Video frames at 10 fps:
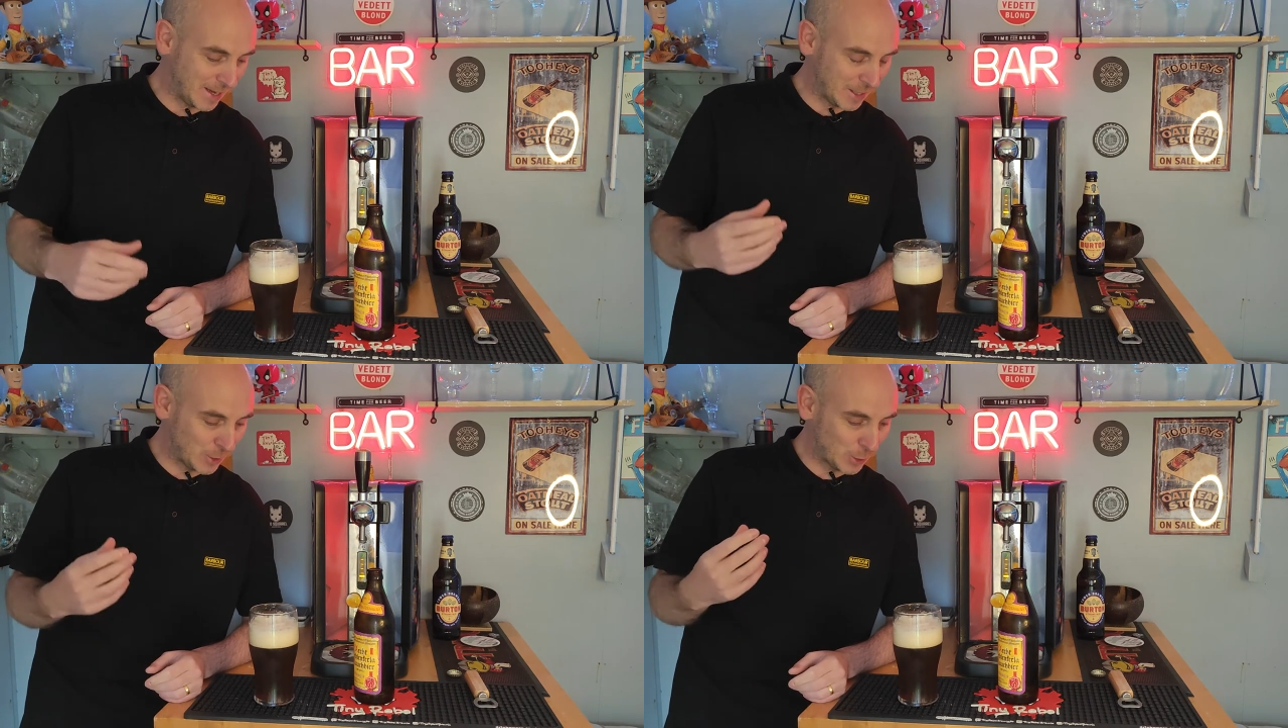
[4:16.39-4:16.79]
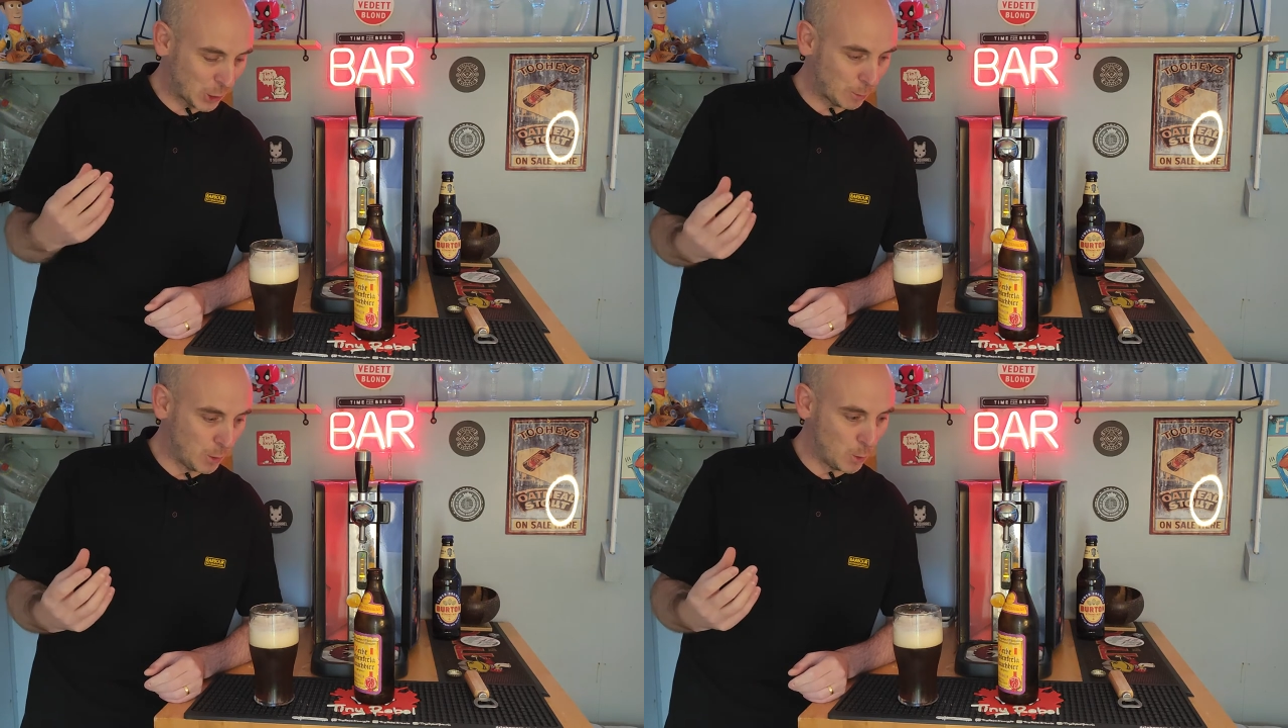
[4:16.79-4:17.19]
It's
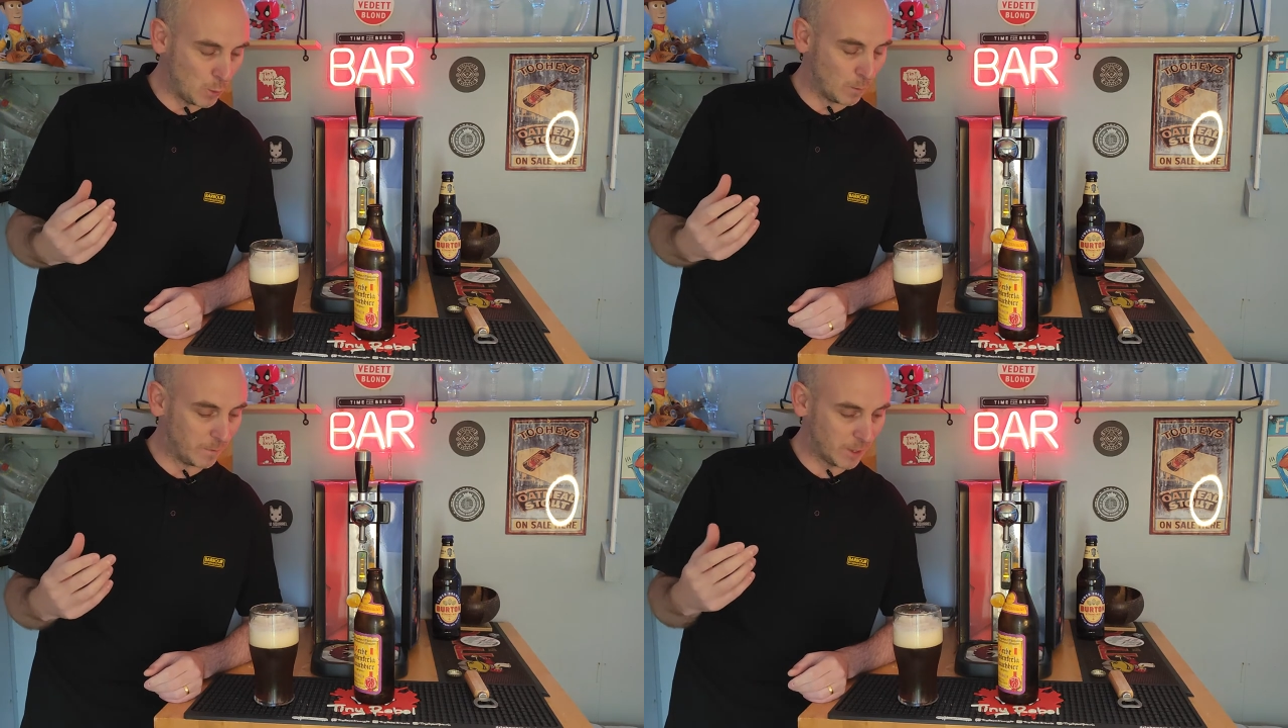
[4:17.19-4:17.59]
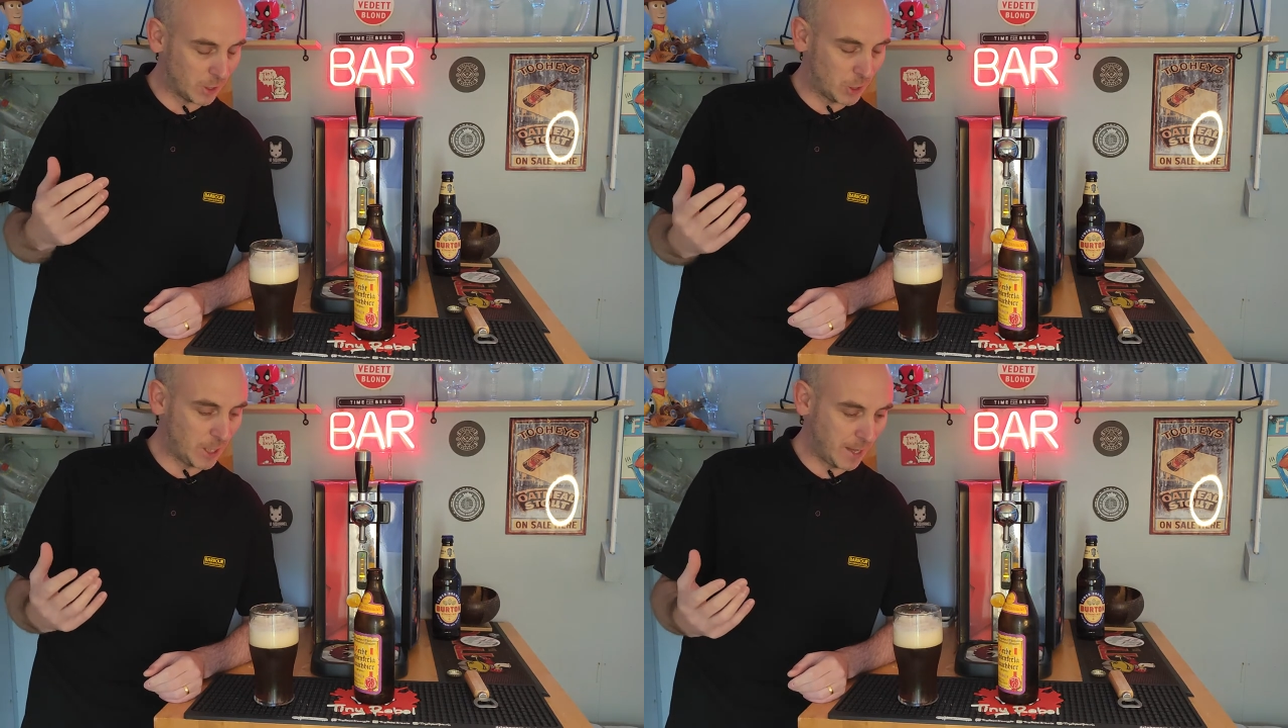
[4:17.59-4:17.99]
just smooth.
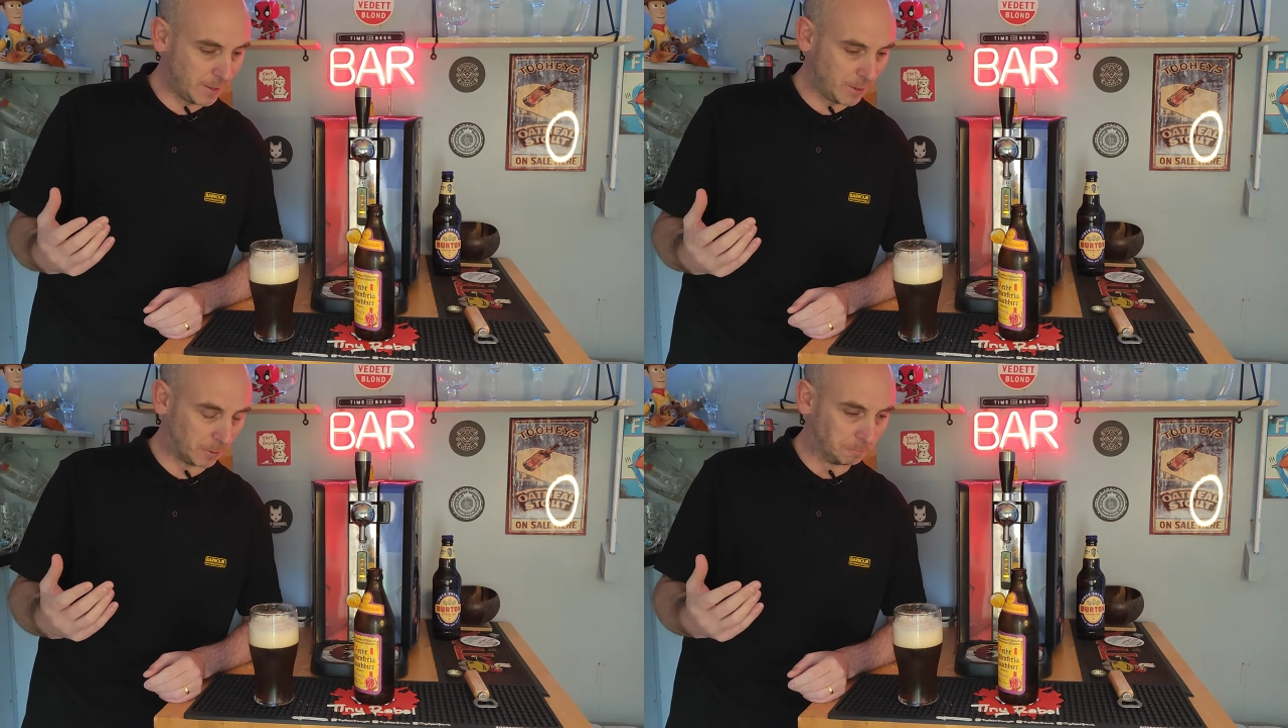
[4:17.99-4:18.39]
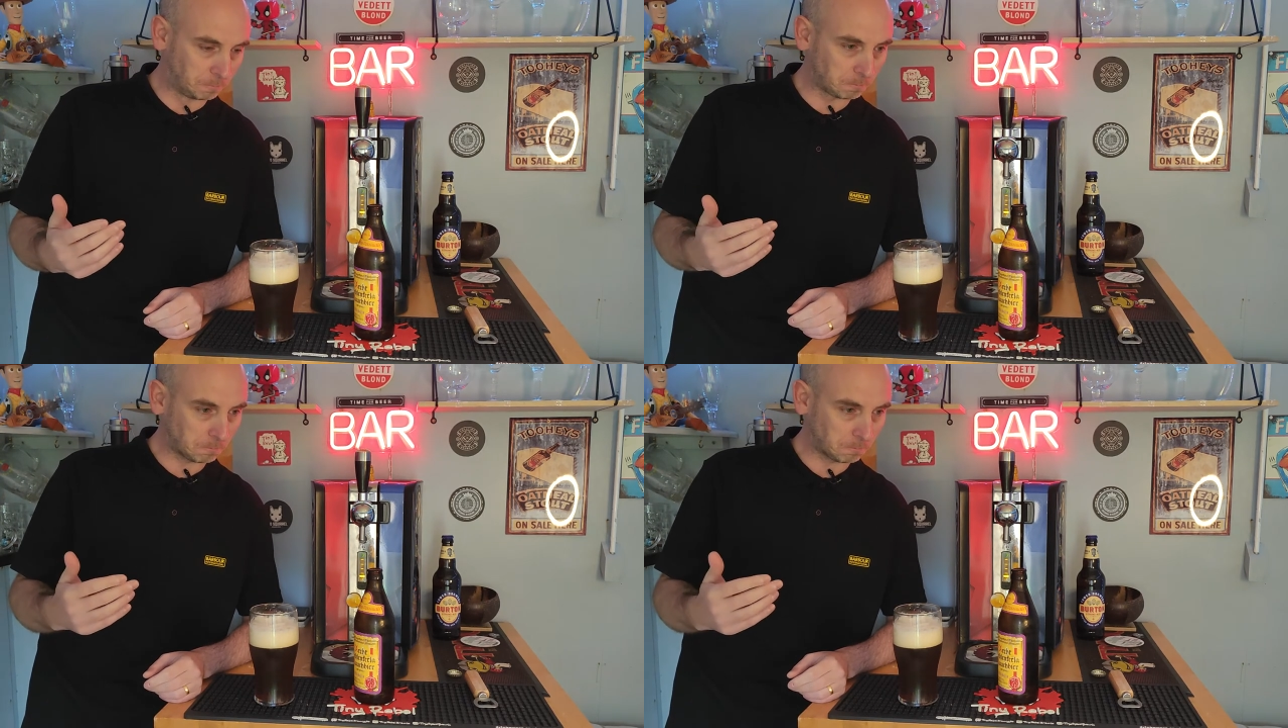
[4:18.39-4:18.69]
It's gentle.